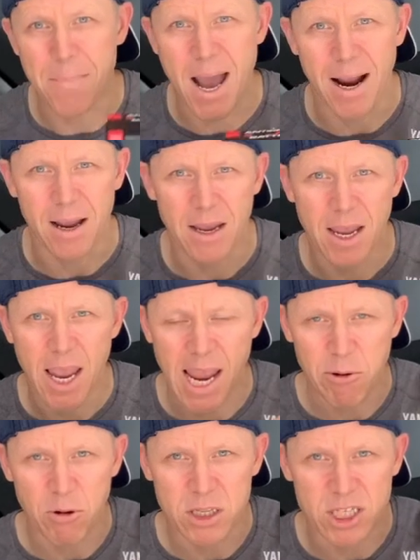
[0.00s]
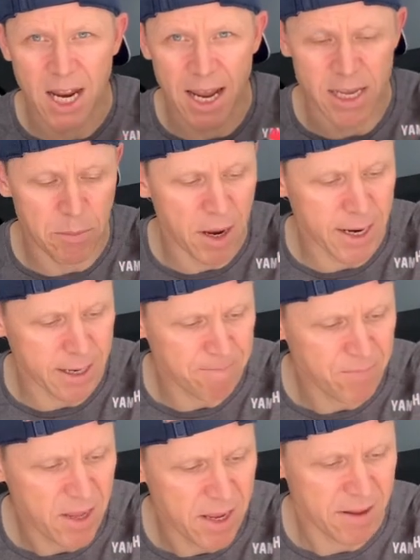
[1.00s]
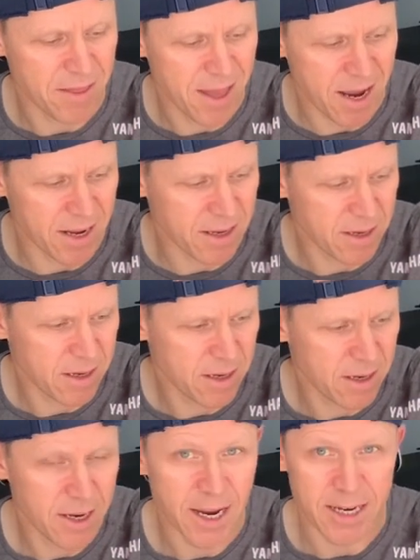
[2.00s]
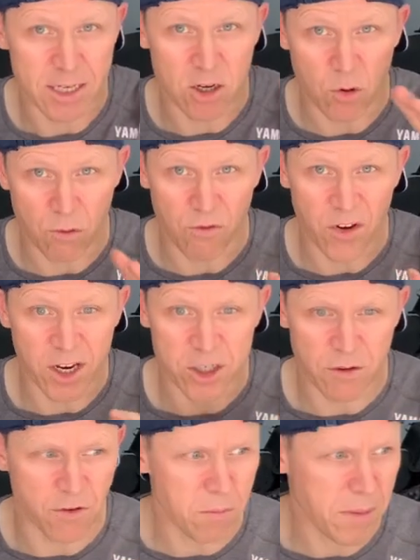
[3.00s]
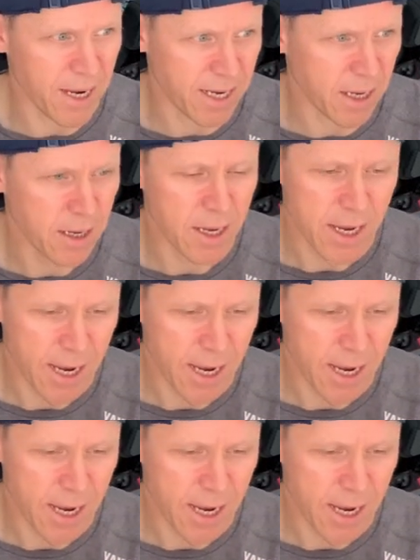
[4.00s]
bang, it will start your bike. That is a good feature for me.